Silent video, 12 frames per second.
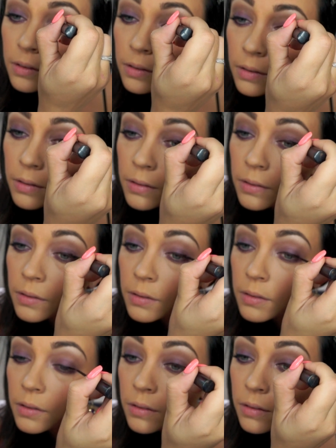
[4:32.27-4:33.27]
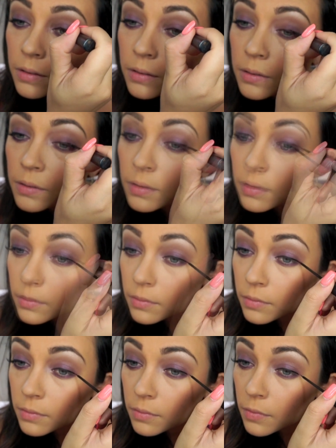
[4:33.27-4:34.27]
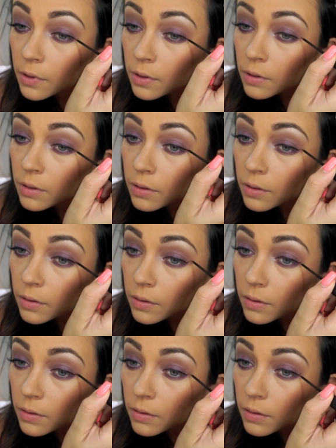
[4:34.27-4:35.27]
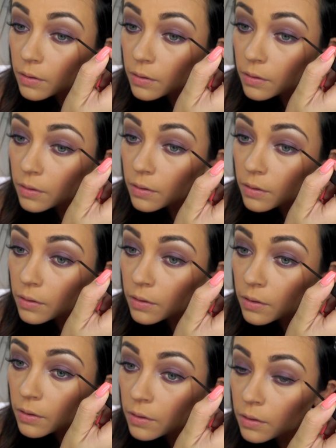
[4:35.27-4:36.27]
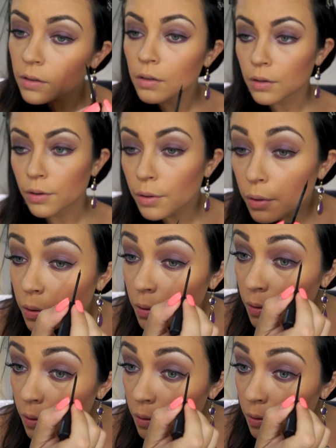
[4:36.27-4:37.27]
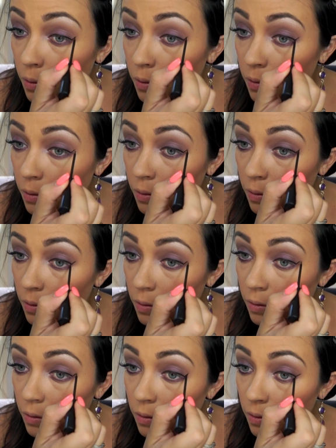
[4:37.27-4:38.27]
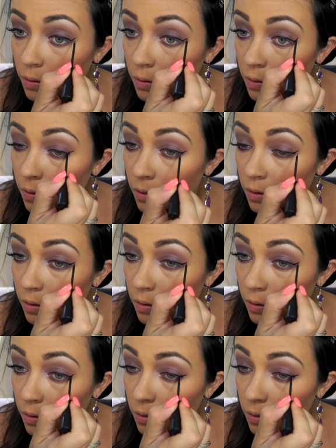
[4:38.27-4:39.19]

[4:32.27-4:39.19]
[no speech]